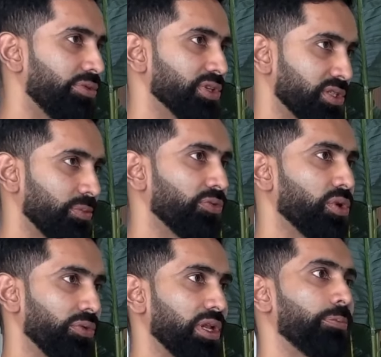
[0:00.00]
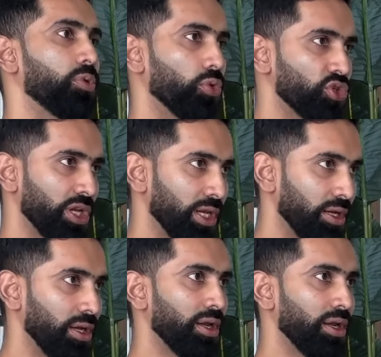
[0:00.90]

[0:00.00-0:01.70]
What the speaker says: first before even approaching